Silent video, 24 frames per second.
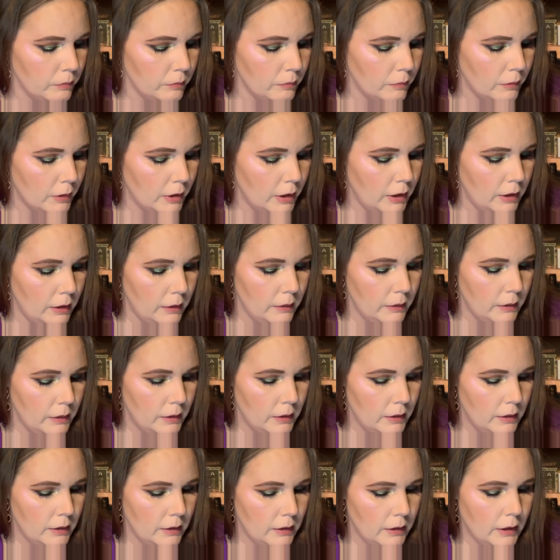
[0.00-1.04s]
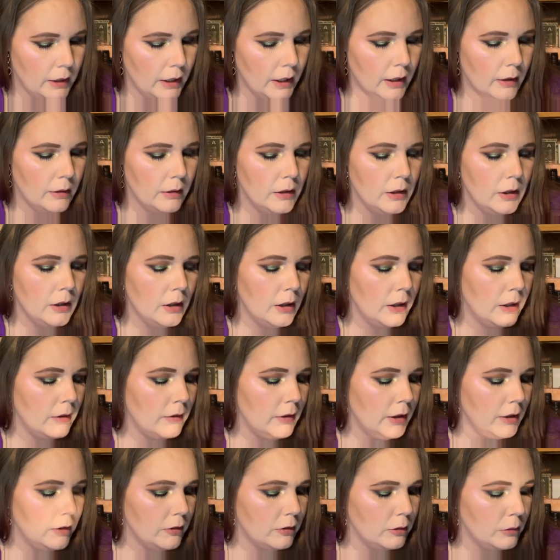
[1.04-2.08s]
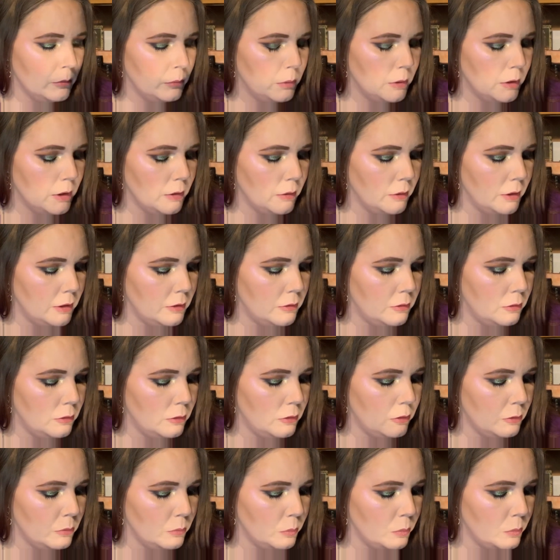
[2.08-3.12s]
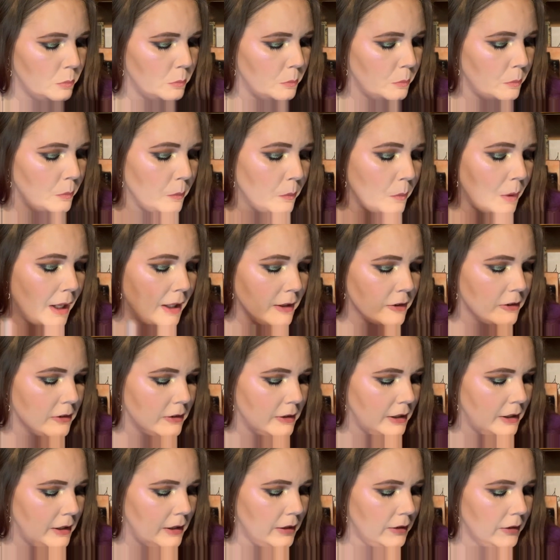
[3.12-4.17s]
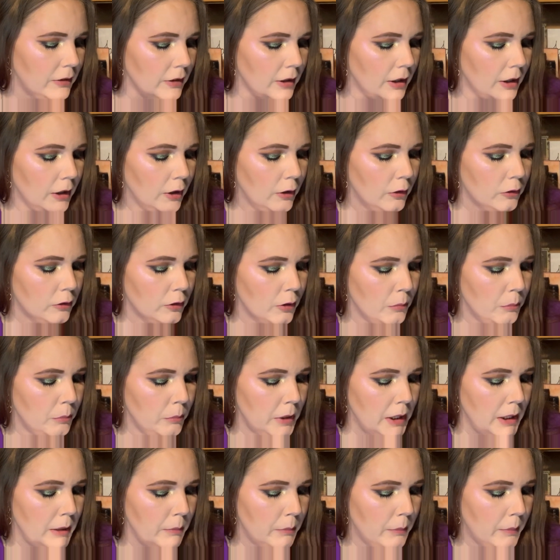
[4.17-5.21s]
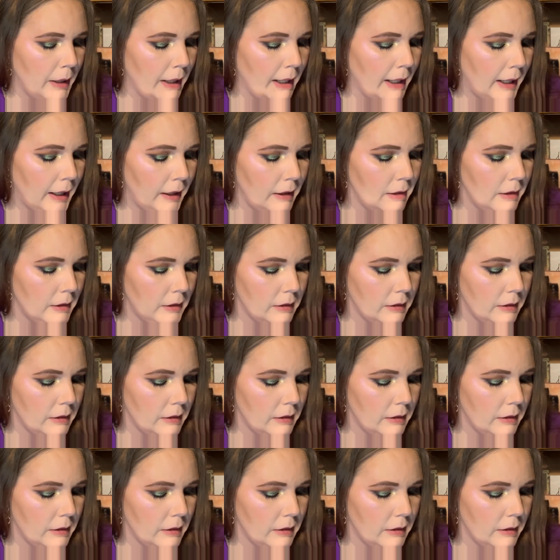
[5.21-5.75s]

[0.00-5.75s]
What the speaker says: right? Yeah. All right, so we're going to swatch these. So Meet Matte,